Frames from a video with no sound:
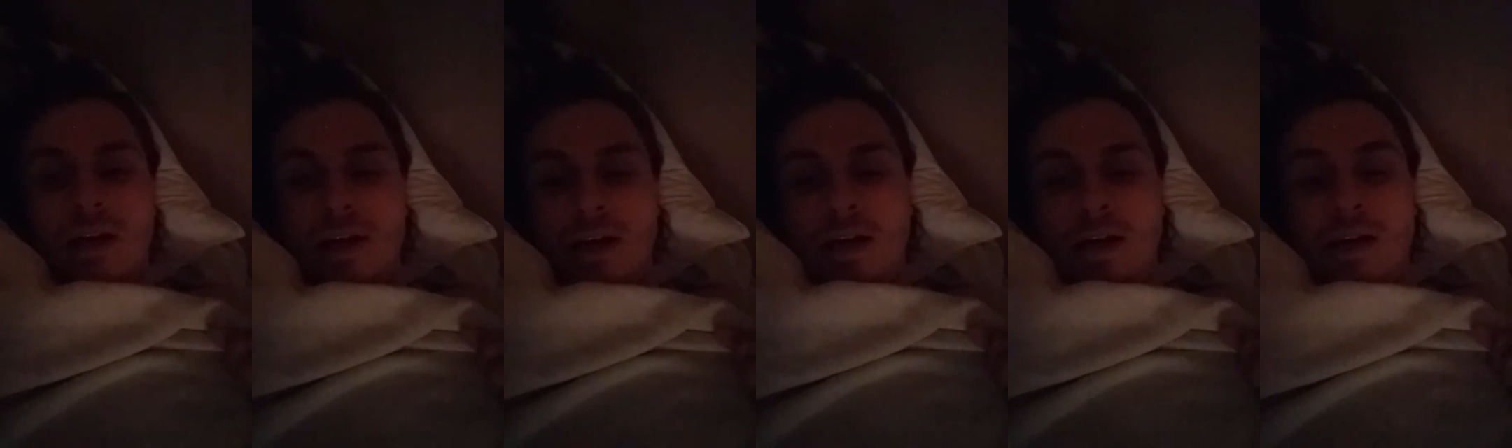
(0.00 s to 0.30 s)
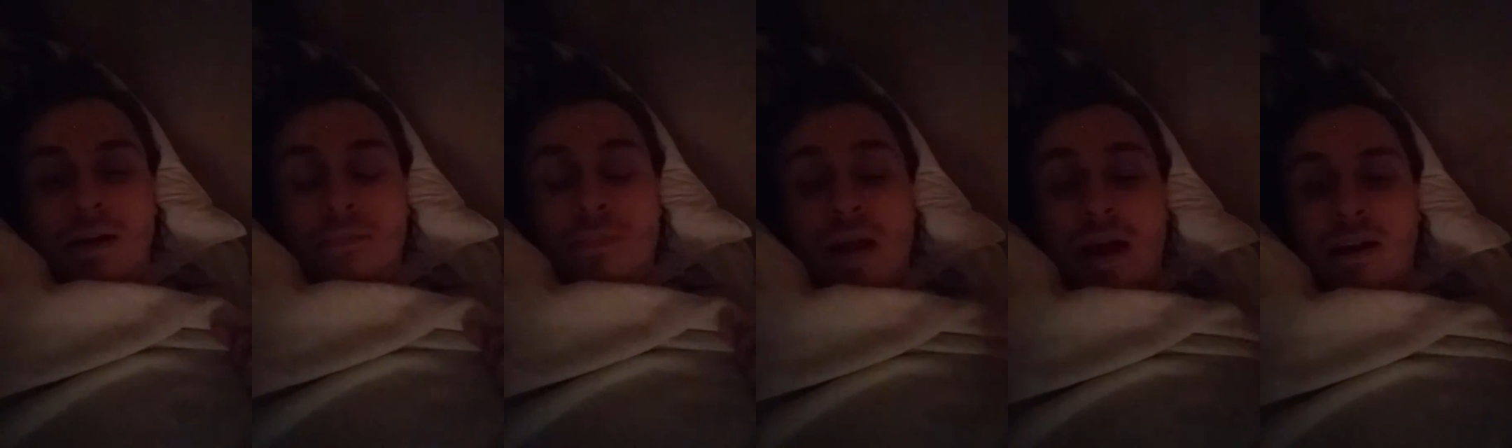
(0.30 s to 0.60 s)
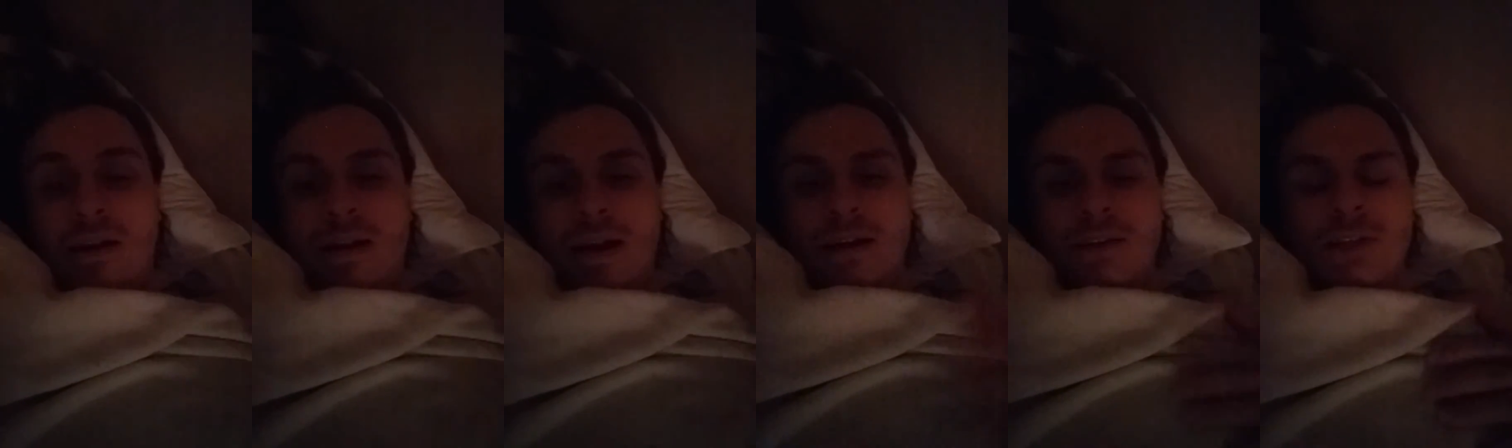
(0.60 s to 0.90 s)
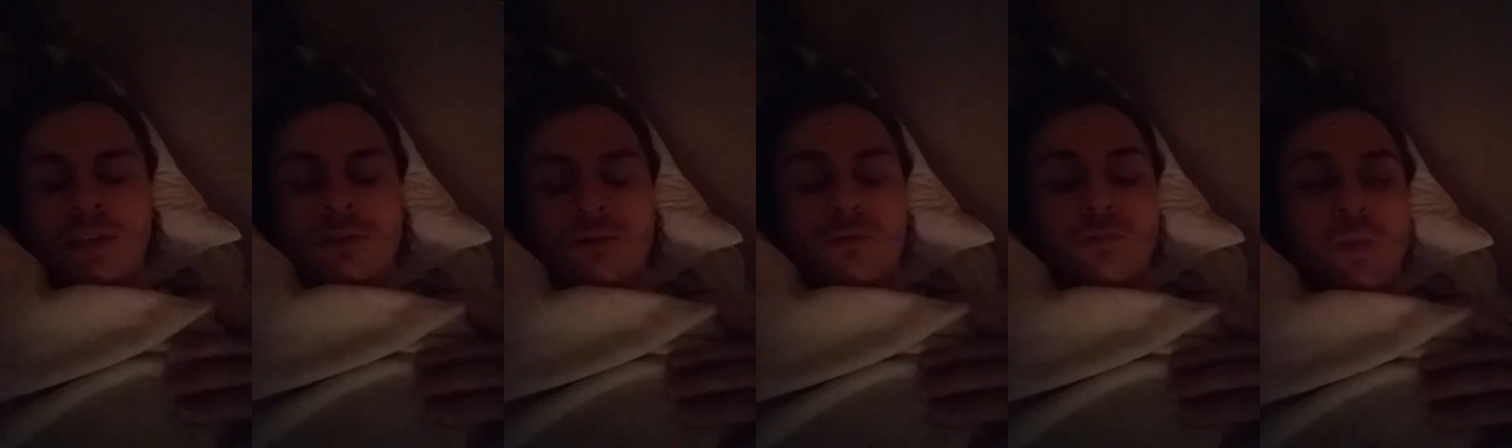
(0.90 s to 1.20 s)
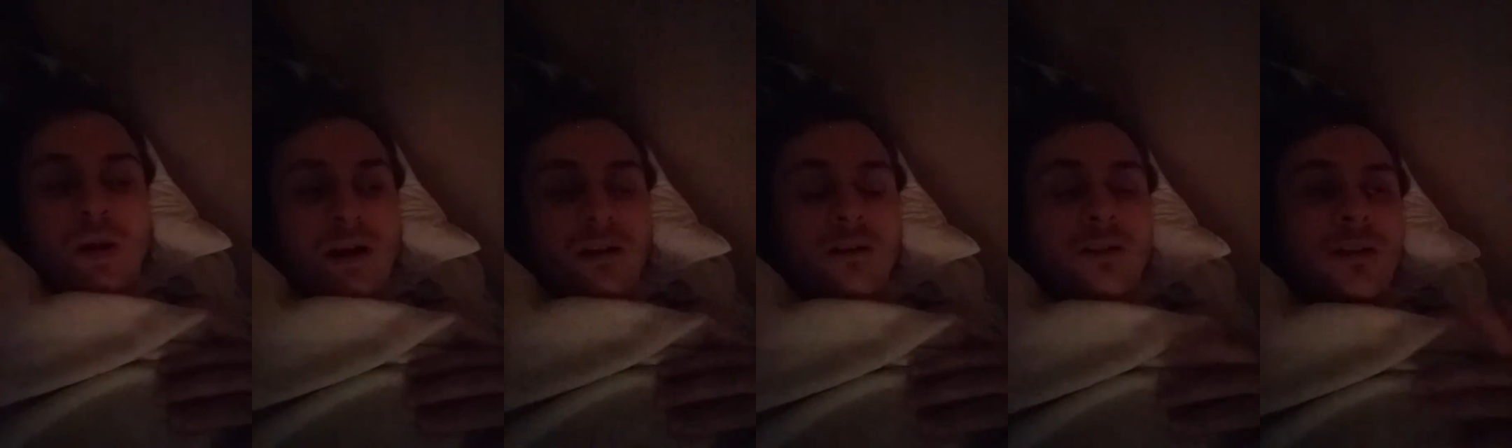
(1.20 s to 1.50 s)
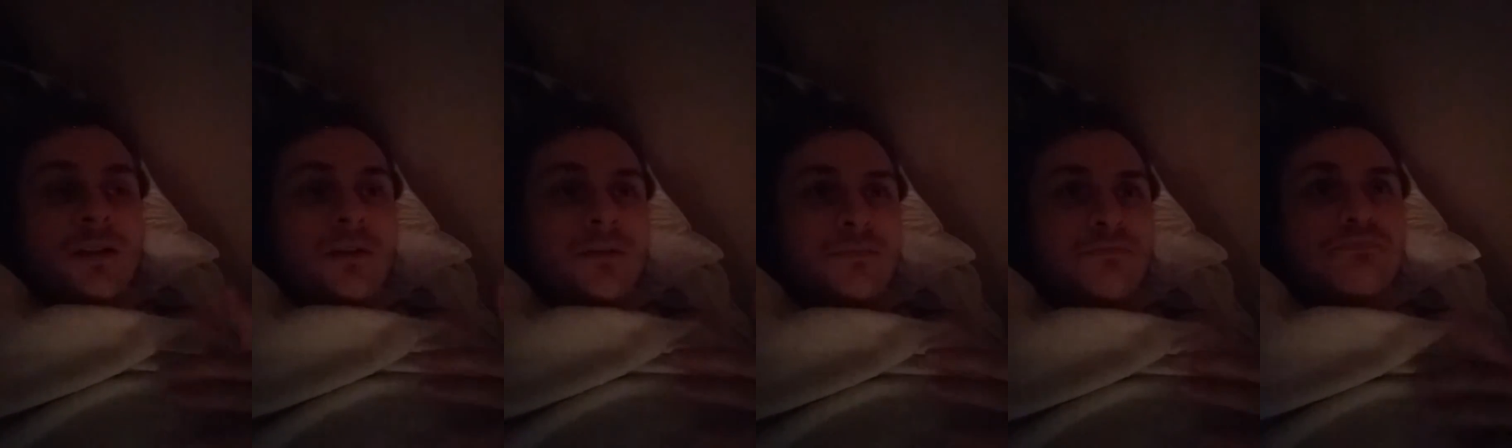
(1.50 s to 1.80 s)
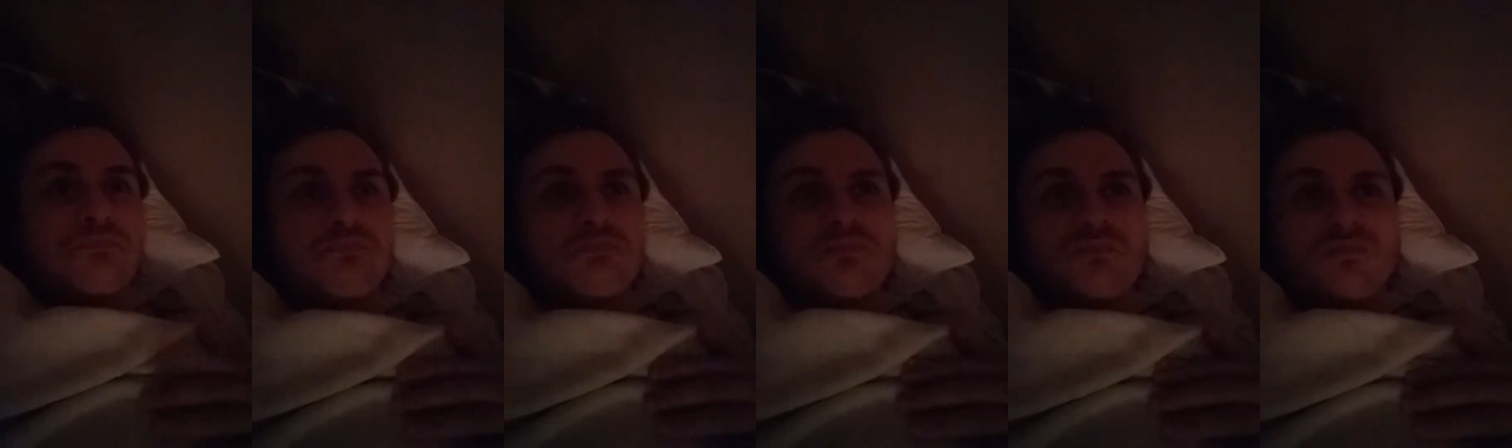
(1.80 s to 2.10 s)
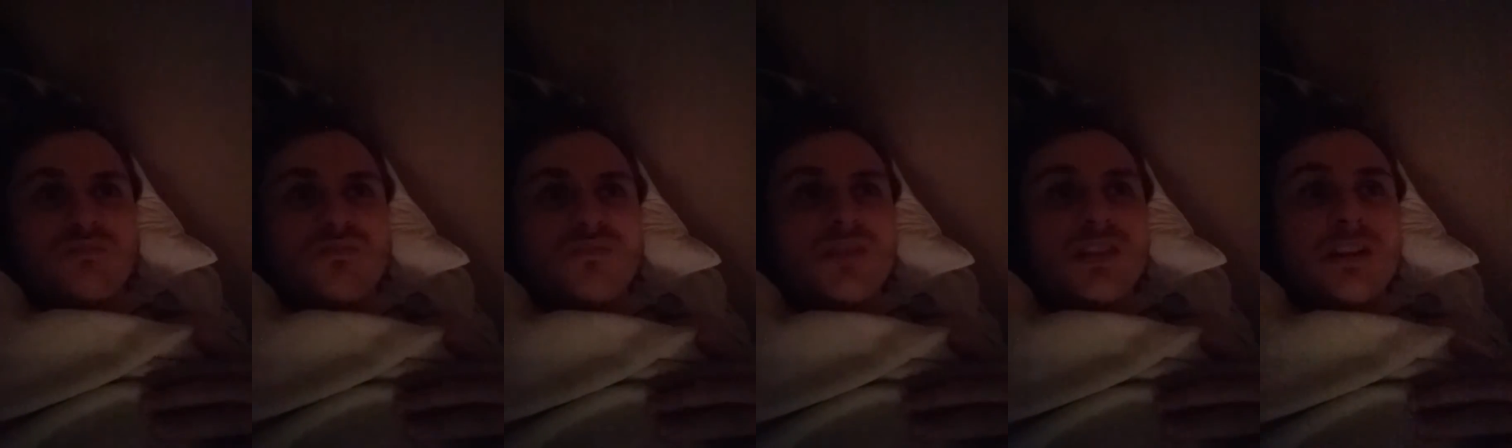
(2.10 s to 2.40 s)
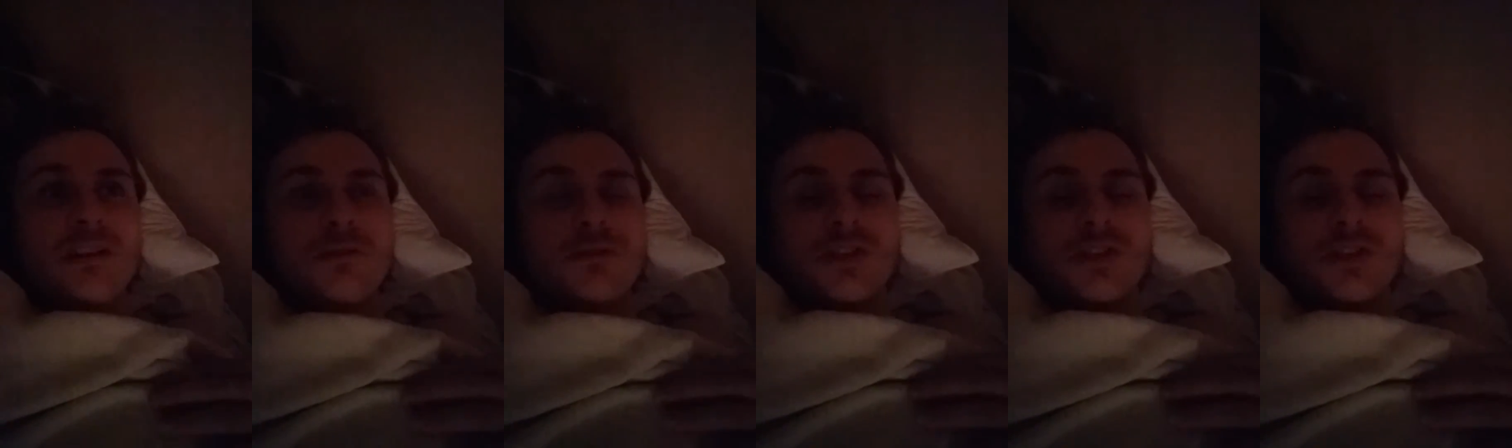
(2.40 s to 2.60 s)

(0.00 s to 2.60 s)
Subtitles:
how did I do? Well, your